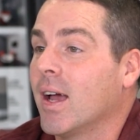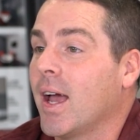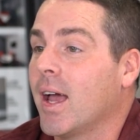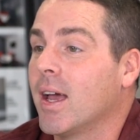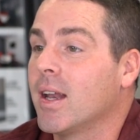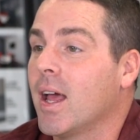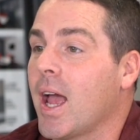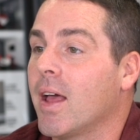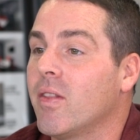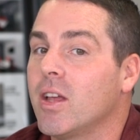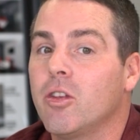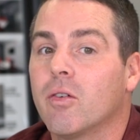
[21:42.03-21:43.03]
And
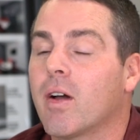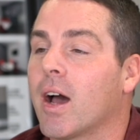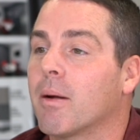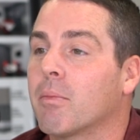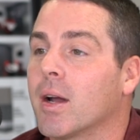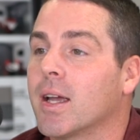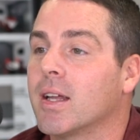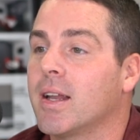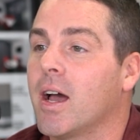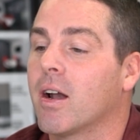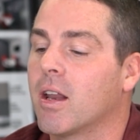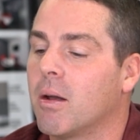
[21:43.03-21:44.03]
then you got to break it
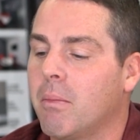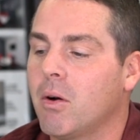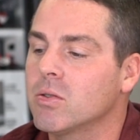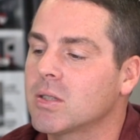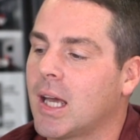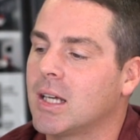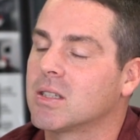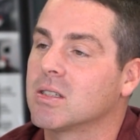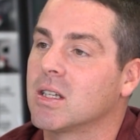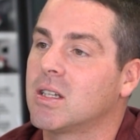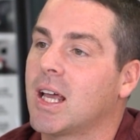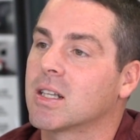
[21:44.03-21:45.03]
down. And in most cases,
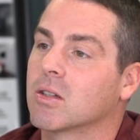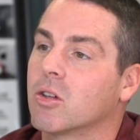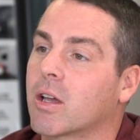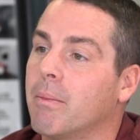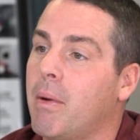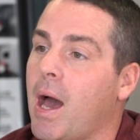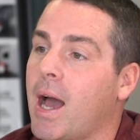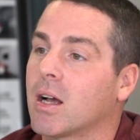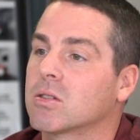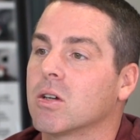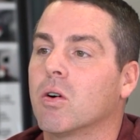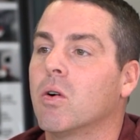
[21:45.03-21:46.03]
it takes looking back.
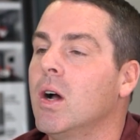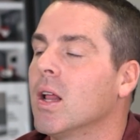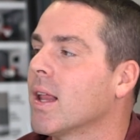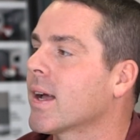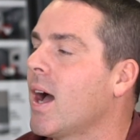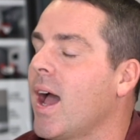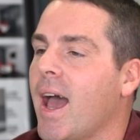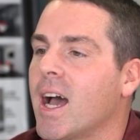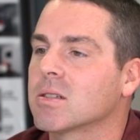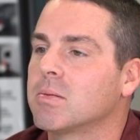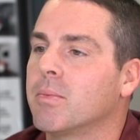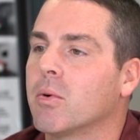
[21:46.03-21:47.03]
So like I
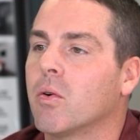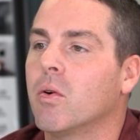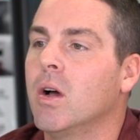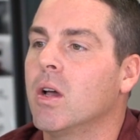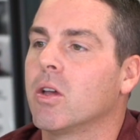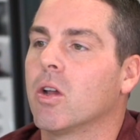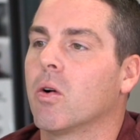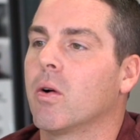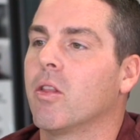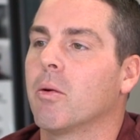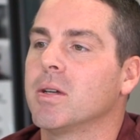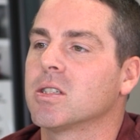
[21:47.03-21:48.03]
ask people, you know,
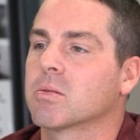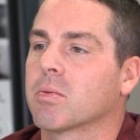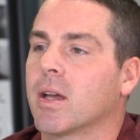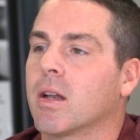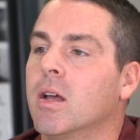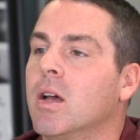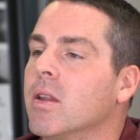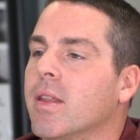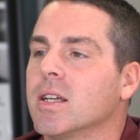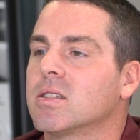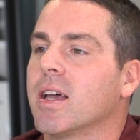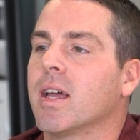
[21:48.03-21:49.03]
in their business plan,
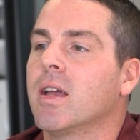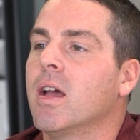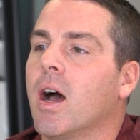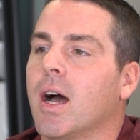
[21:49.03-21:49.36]
they say,